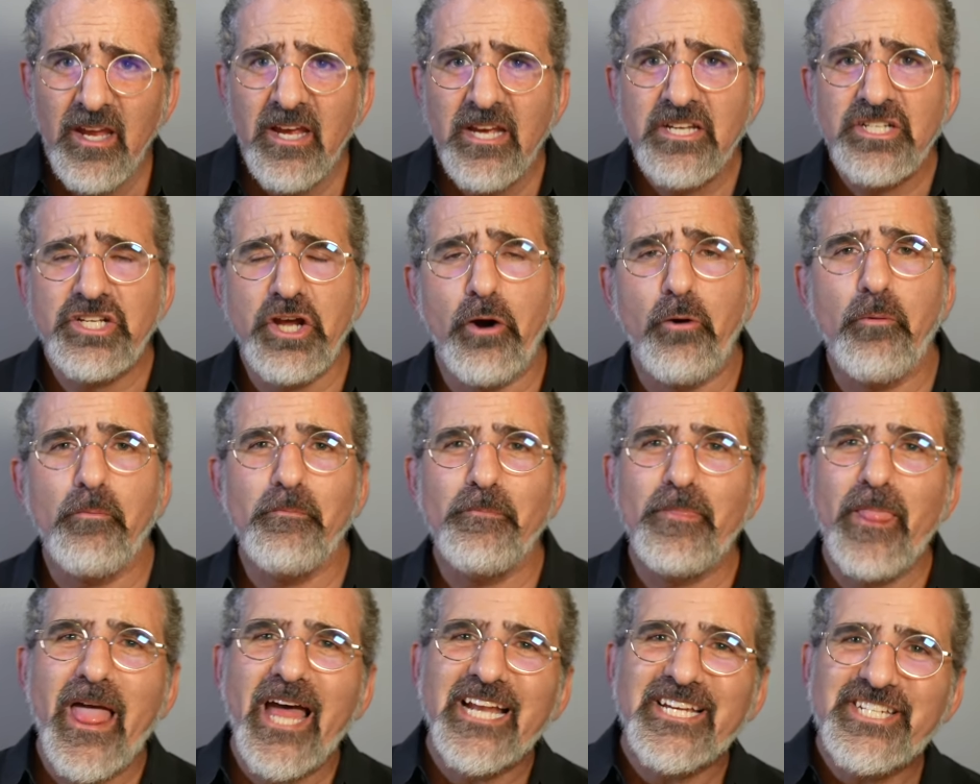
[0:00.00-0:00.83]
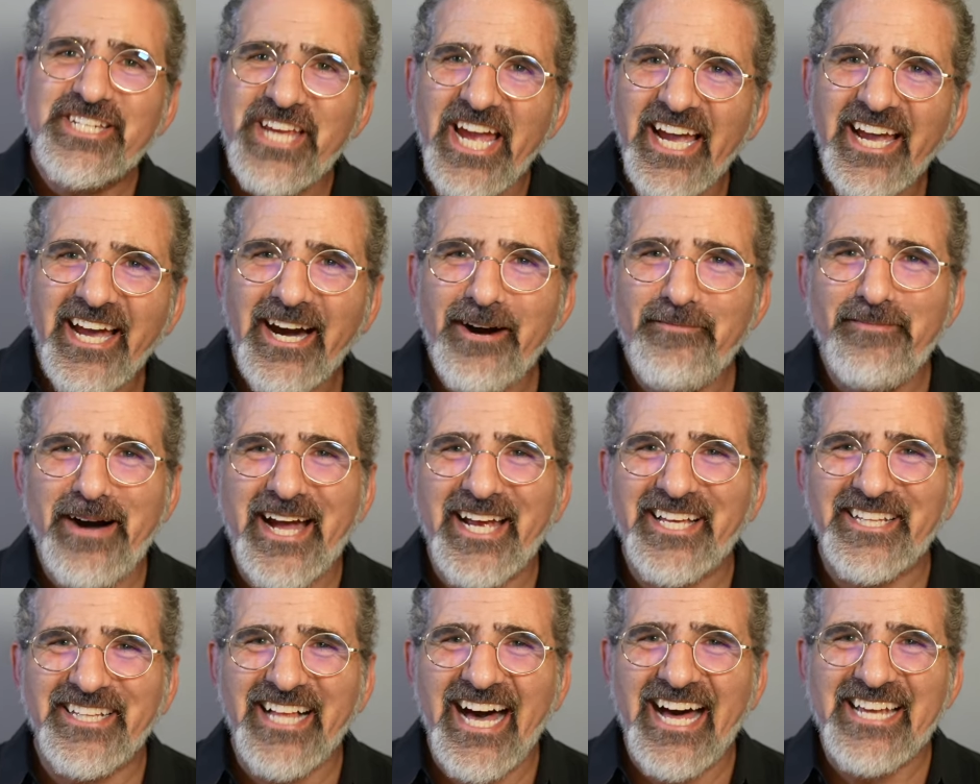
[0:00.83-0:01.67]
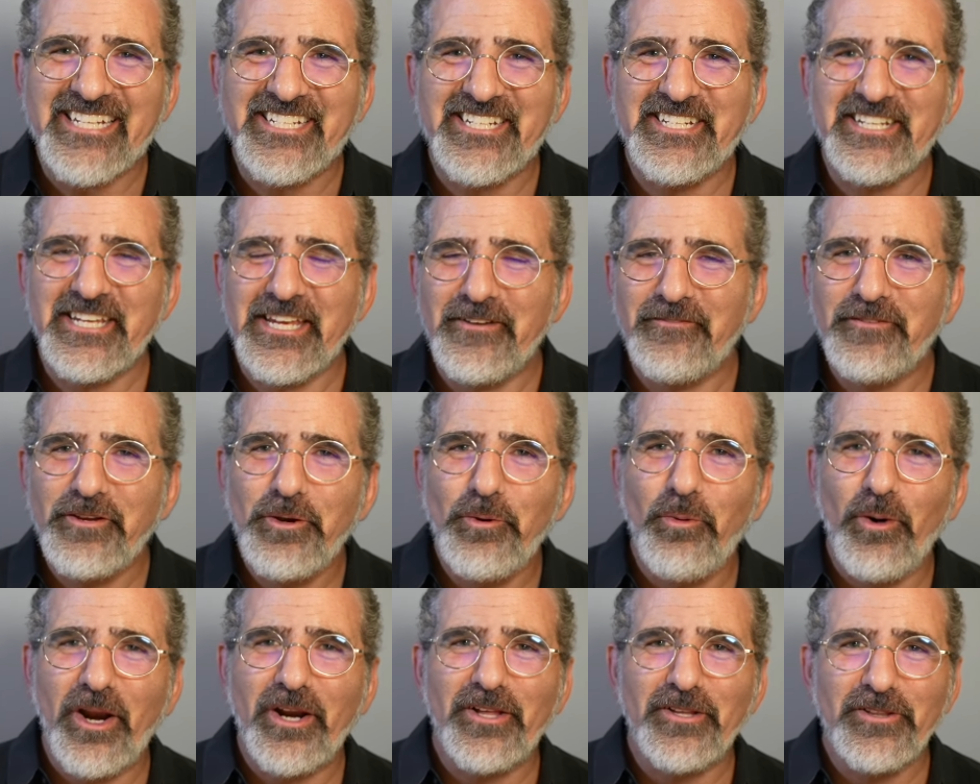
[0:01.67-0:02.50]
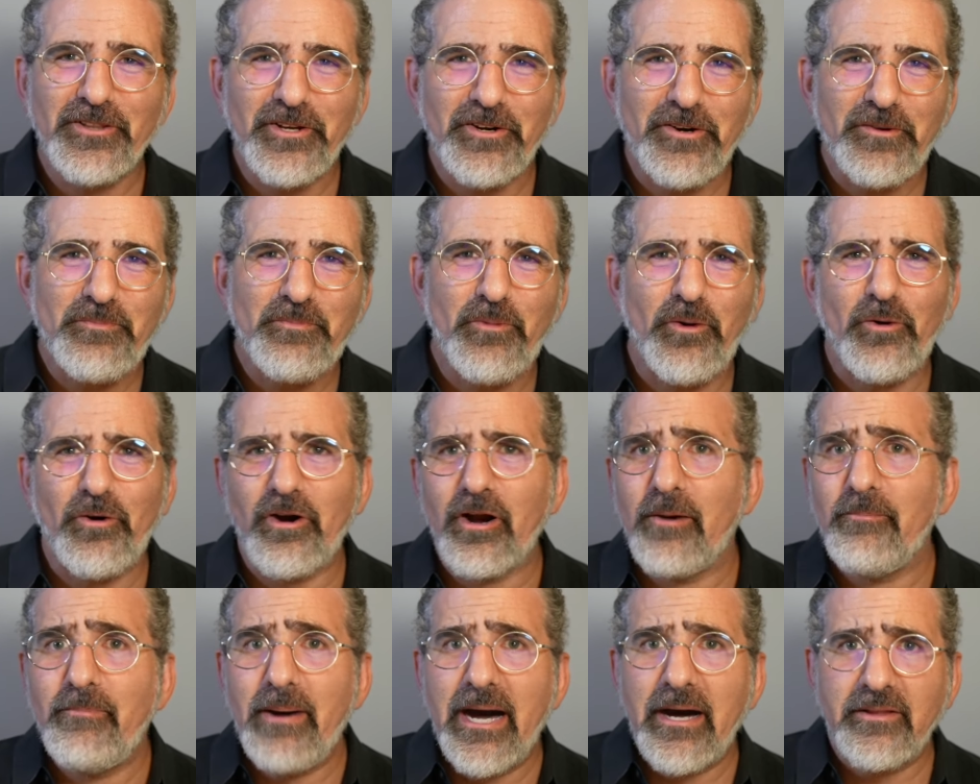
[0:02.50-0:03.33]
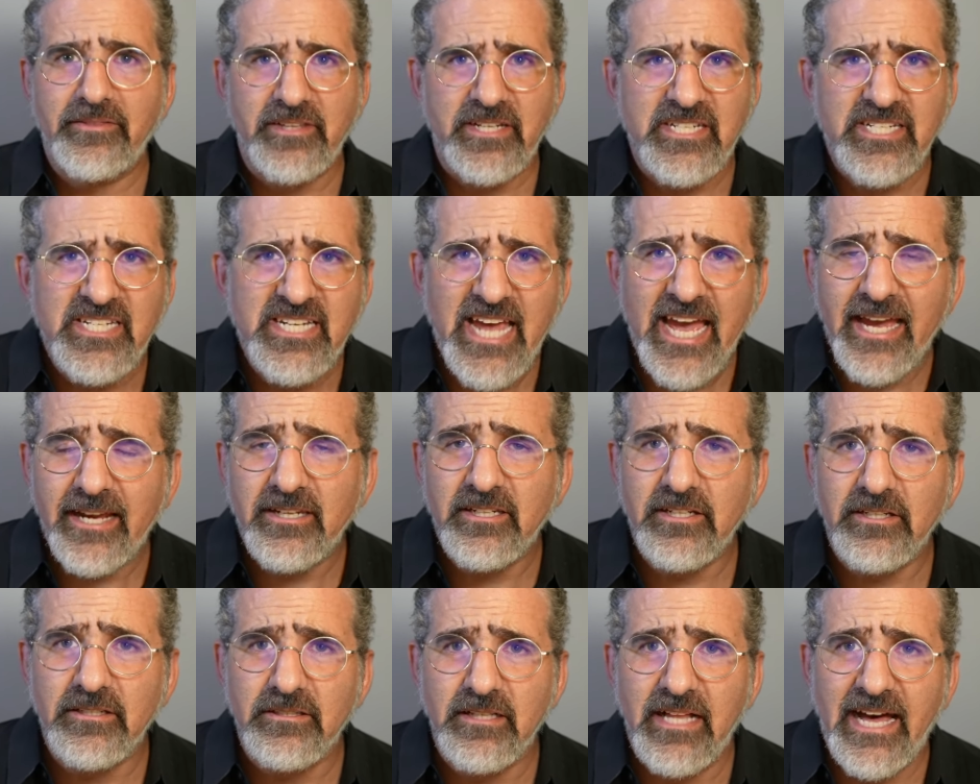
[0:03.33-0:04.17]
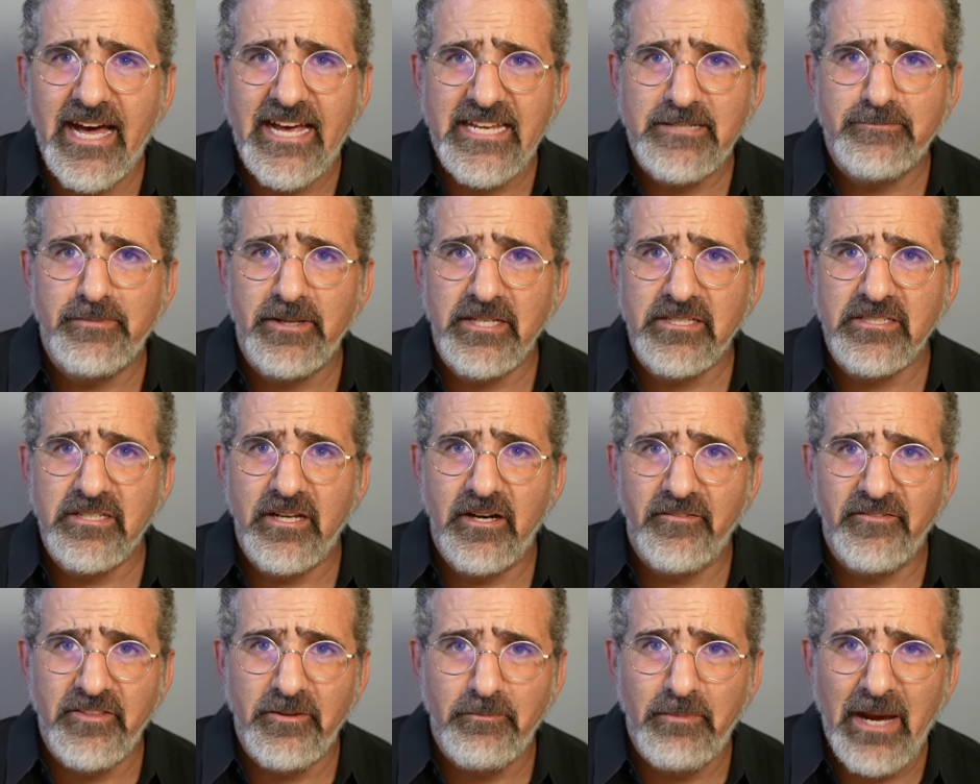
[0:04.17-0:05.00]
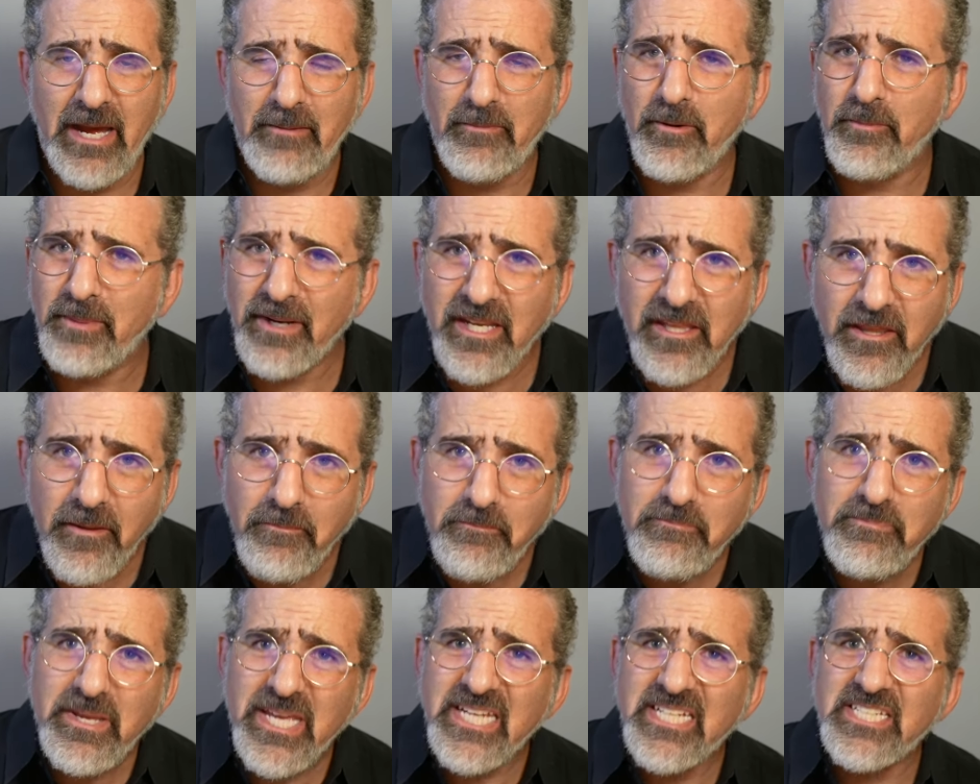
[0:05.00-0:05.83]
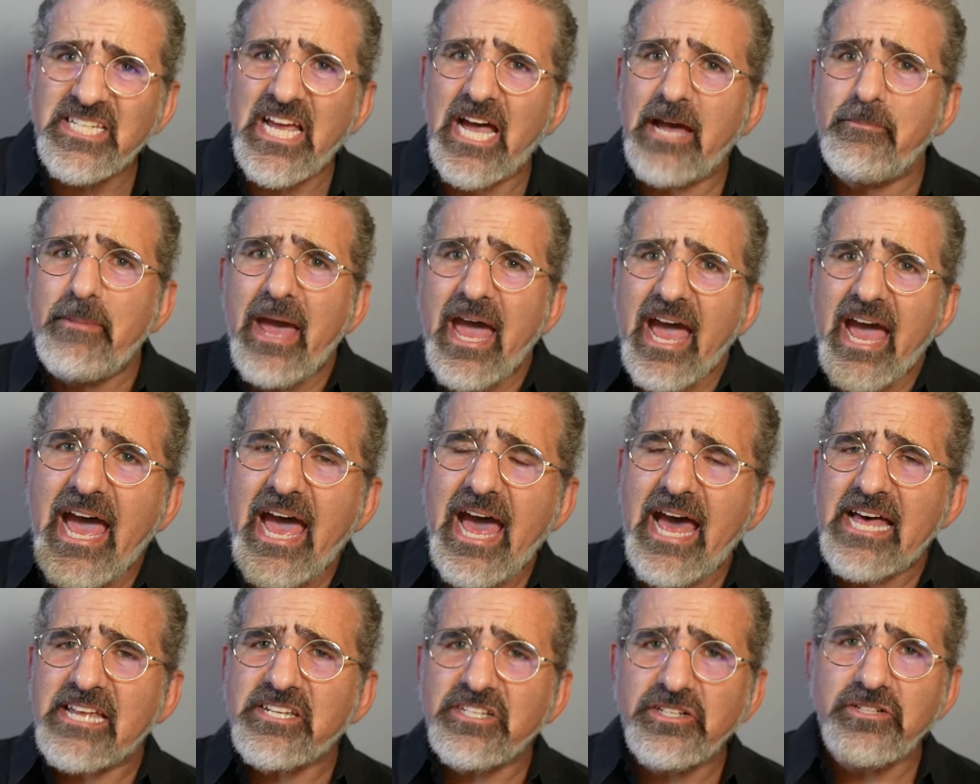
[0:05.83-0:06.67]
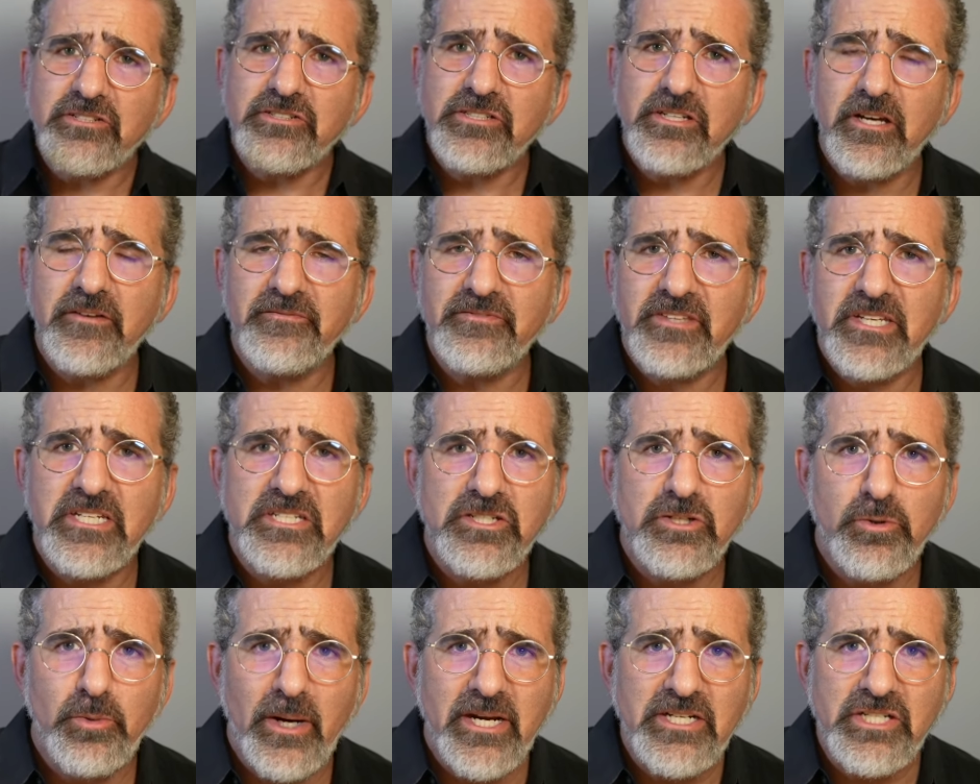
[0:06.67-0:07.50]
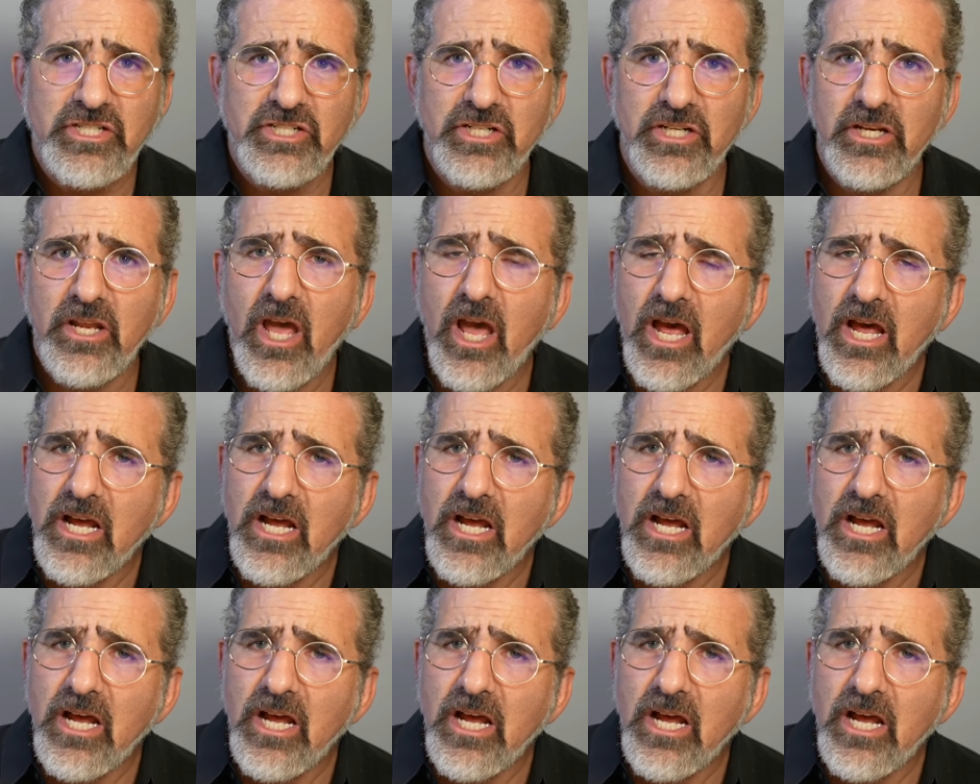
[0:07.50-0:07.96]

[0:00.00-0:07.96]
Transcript: So check out my classes if you want to learn more about the technical aspects of the Bible. But in the meantime, ask yourself this question.